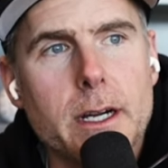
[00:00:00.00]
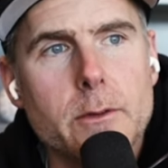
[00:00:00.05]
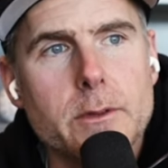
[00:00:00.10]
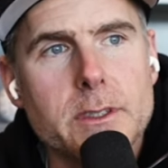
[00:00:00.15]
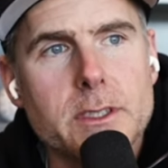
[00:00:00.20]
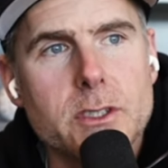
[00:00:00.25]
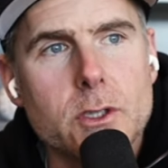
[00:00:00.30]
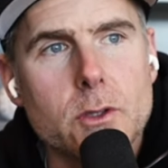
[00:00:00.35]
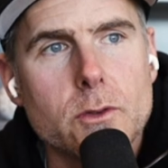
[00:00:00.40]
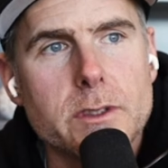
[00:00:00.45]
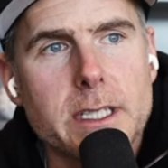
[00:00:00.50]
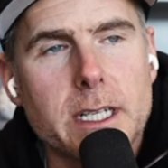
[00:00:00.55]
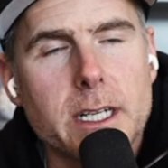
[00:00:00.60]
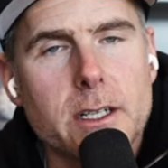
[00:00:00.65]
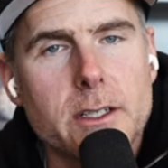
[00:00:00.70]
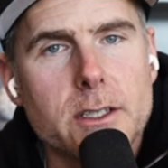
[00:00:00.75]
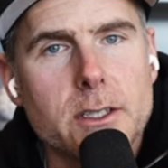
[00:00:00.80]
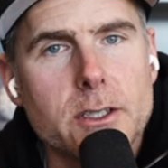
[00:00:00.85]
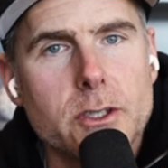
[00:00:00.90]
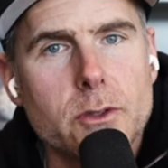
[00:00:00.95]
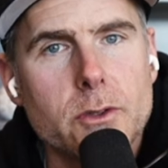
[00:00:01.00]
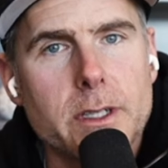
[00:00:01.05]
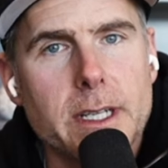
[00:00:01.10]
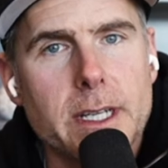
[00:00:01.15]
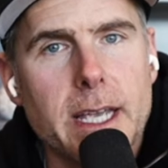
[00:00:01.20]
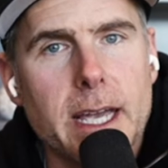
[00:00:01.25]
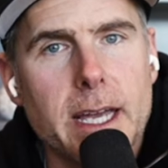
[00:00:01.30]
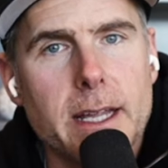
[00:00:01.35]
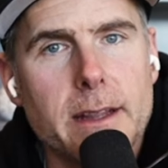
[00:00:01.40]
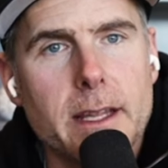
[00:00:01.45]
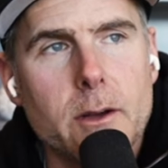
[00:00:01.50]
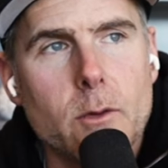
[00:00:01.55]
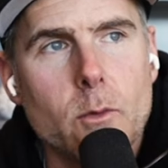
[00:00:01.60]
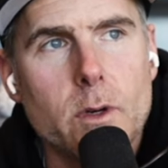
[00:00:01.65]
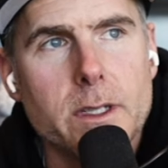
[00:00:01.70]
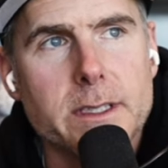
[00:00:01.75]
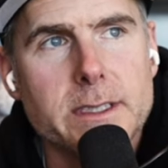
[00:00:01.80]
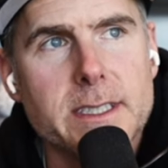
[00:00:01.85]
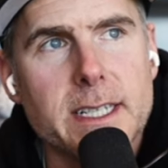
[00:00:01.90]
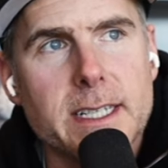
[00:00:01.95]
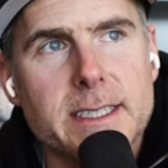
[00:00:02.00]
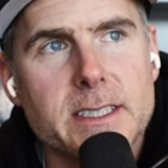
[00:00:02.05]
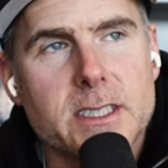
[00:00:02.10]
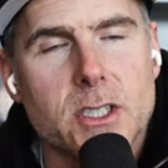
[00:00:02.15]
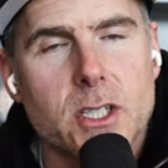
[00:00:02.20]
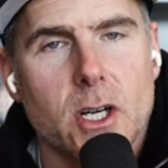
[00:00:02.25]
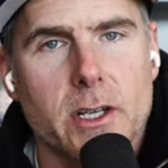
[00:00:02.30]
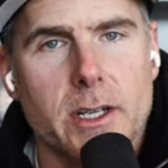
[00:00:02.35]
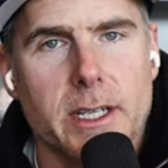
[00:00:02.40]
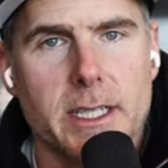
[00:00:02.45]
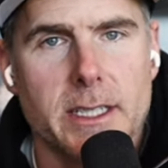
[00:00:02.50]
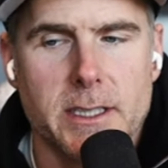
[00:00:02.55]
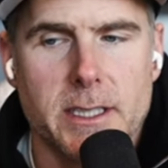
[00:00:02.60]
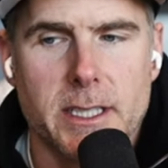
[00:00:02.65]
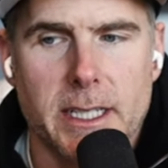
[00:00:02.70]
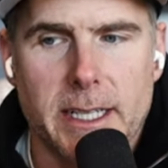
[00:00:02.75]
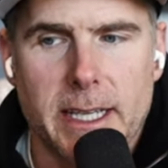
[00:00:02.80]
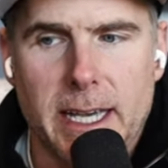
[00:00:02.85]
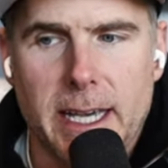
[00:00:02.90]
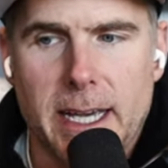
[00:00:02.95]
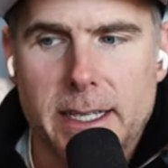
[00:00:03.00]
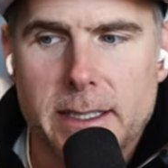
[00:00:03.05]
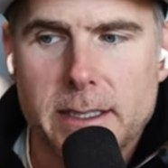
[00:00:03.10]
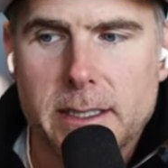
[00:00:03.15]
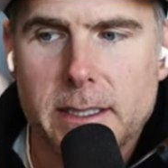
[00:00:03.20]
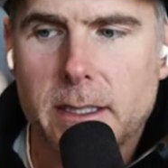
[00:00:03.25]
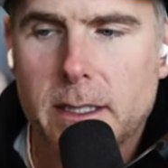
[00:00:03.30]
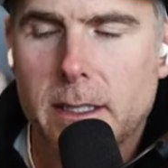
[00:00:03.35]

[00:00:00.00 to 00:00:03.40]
I was so scared to do it again that once I started to get